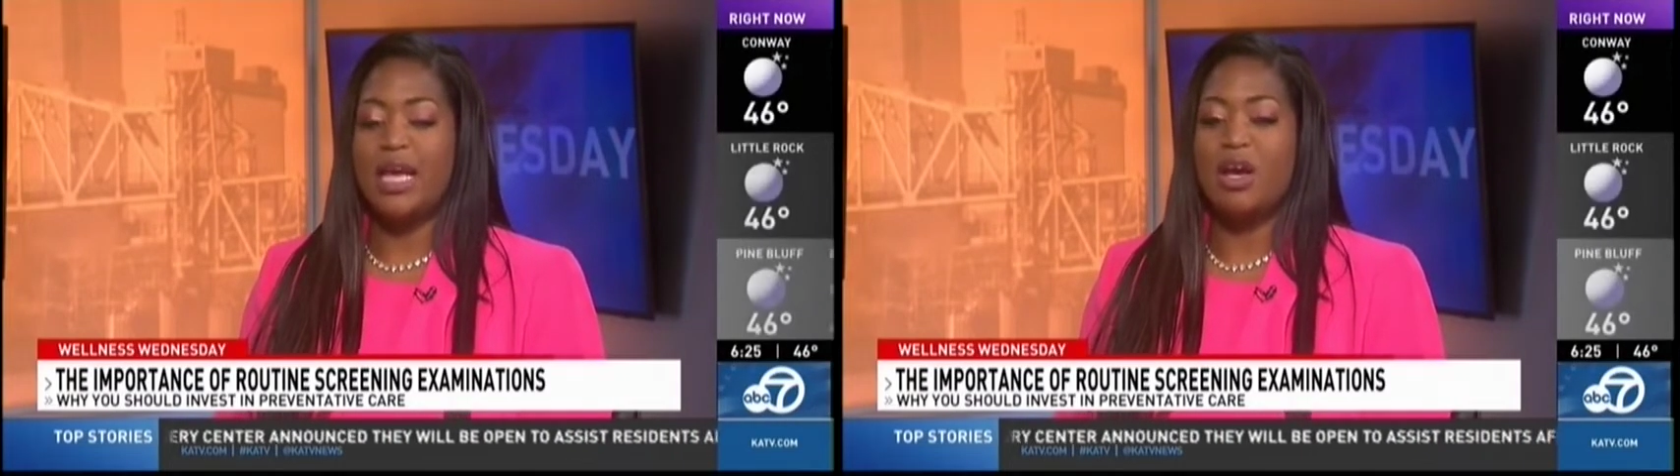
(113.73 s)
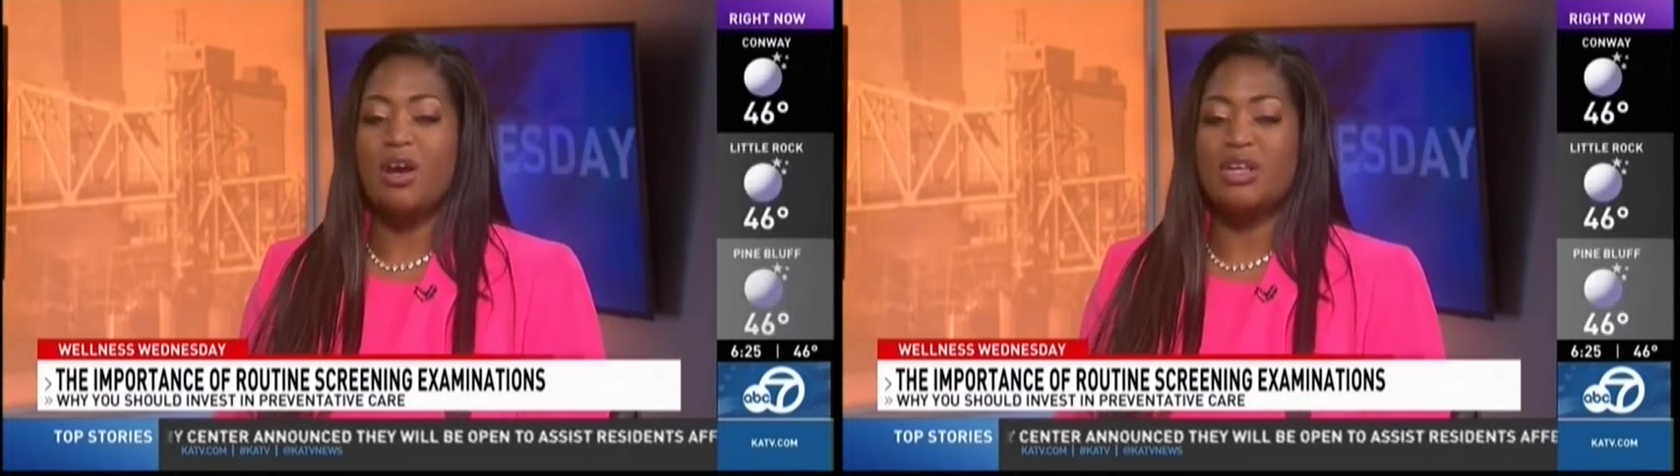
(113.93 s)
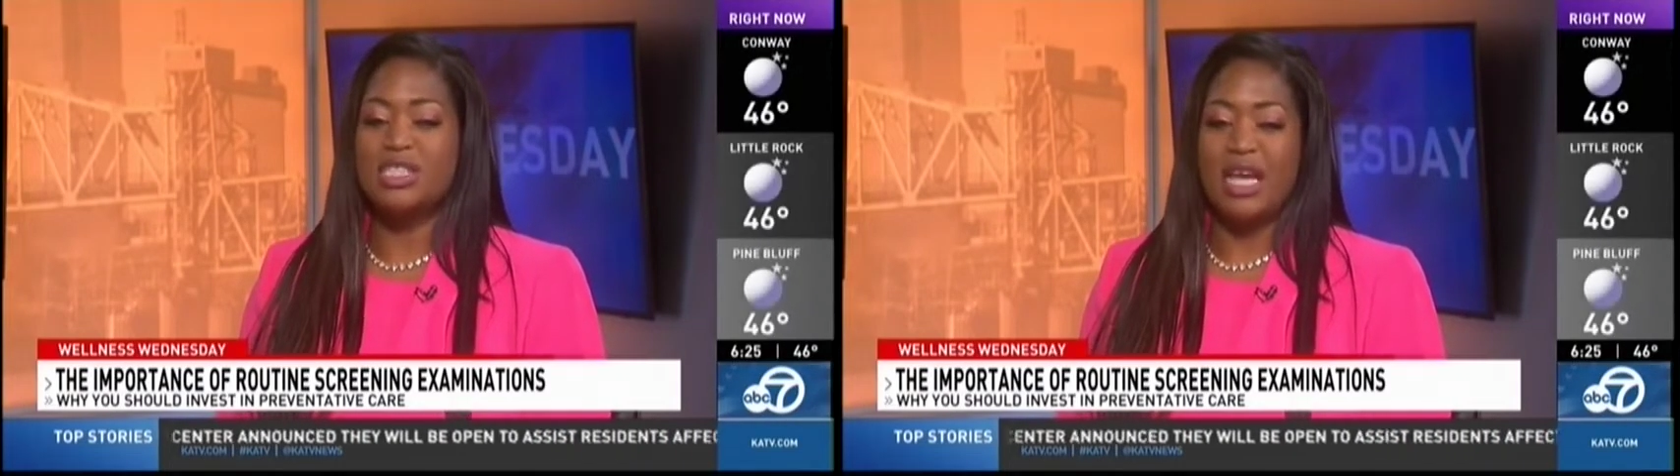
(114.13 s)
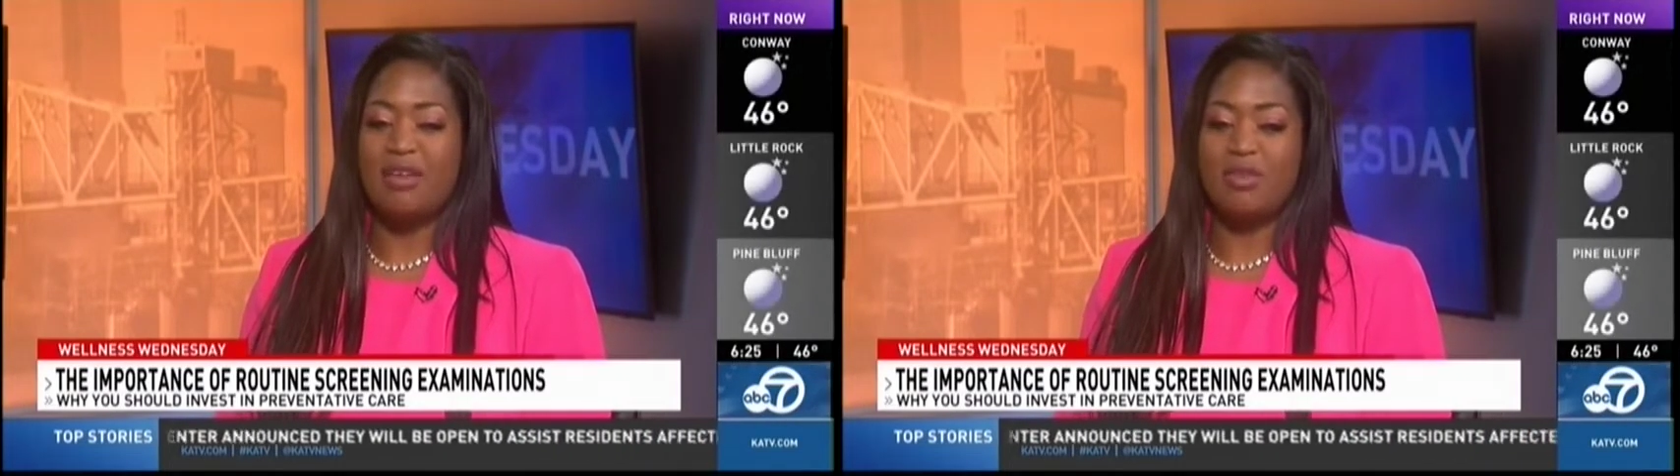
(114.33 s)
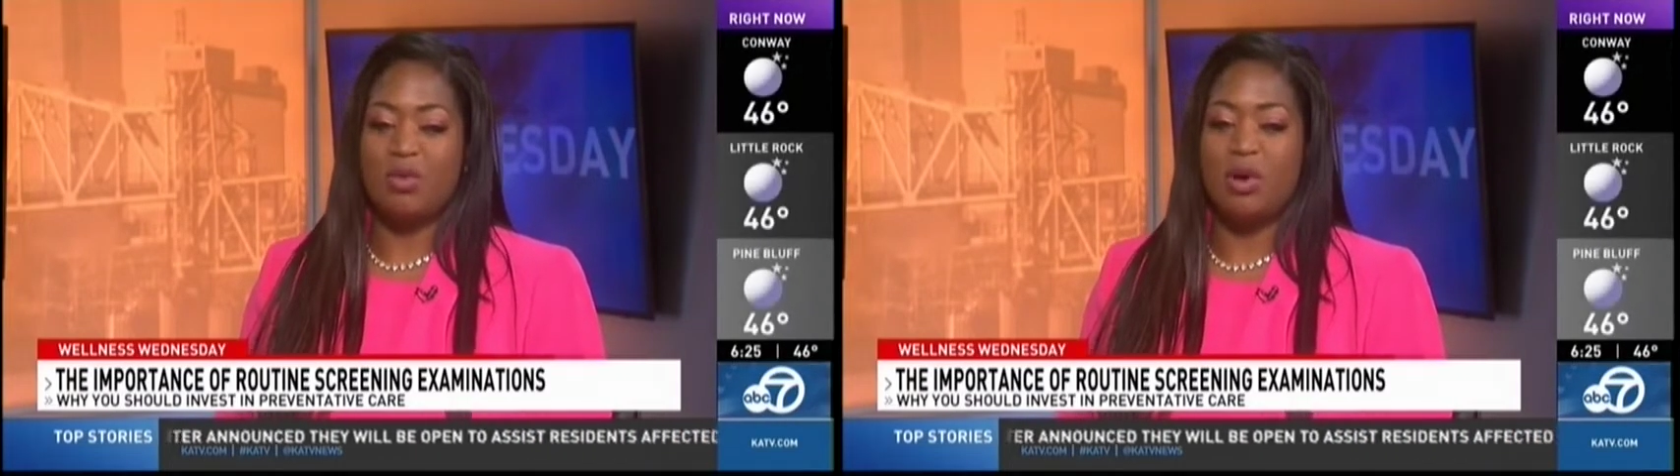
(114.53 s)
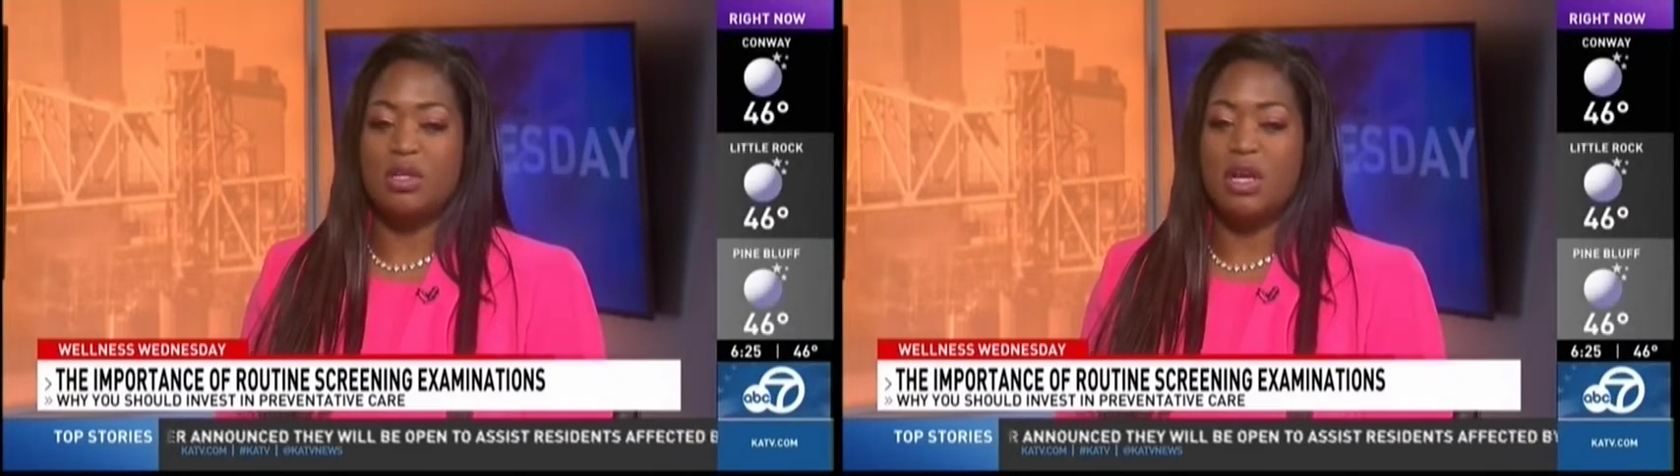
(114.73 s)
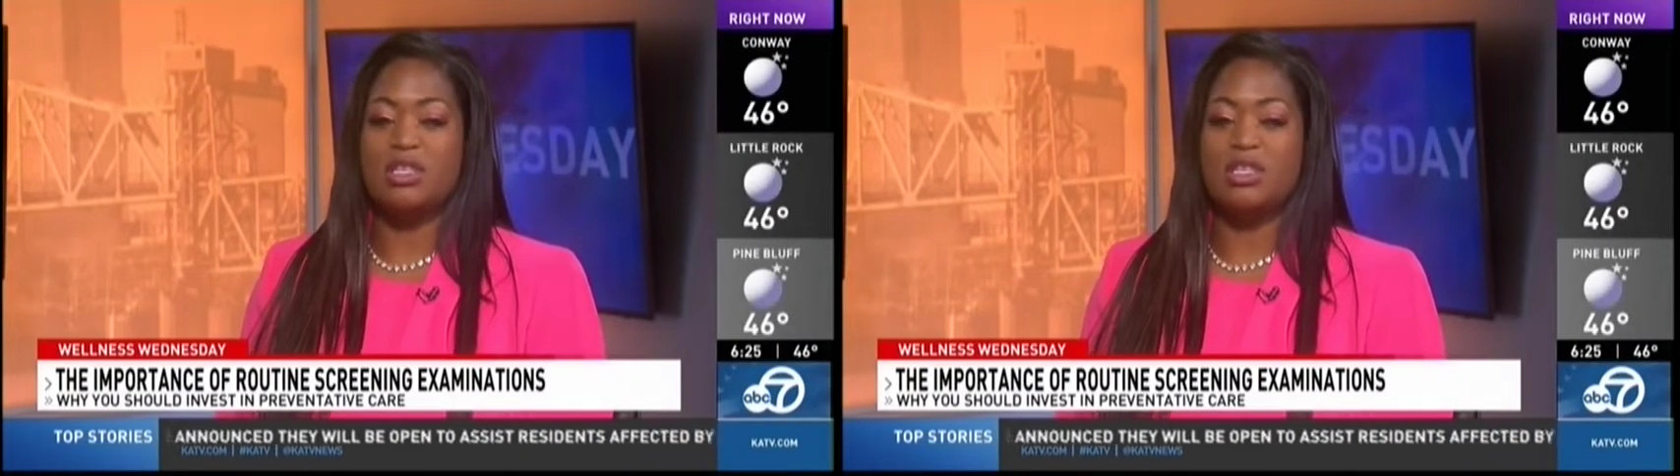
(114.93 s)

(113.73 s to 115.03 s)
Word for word: encourage everyone,